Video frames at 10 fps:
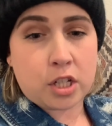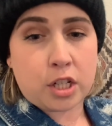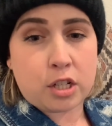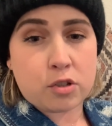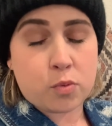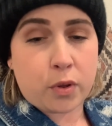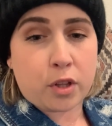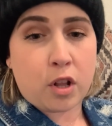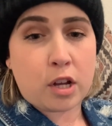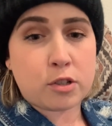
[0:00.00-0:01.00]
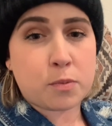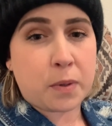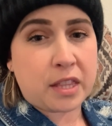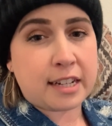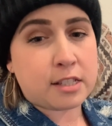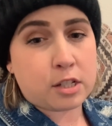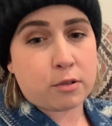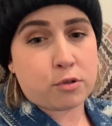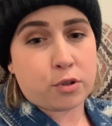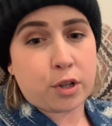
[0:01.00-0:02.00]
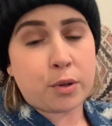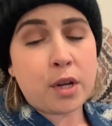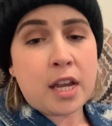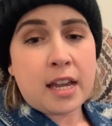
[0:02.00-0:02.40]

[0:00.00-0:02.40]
to use with clothes, but that's so true.